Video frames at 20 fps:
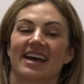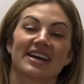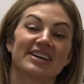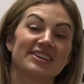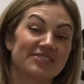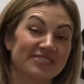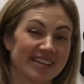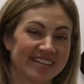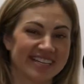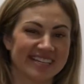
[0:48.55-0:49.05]
Are
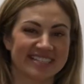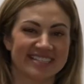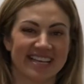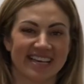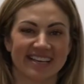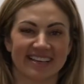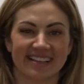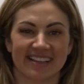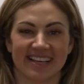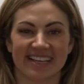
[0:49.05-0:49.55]
you ready to
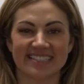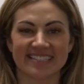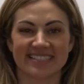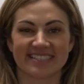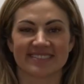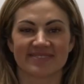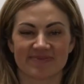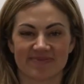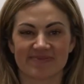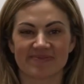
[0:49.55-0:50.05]
take a class?
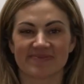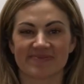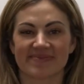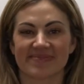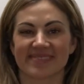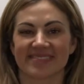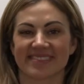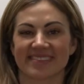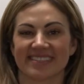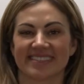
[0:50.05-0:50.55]

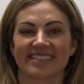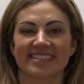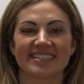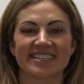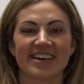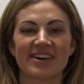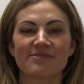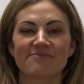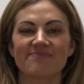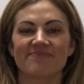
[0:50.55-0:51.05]
Let's
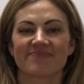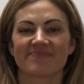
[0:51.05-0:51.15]
go.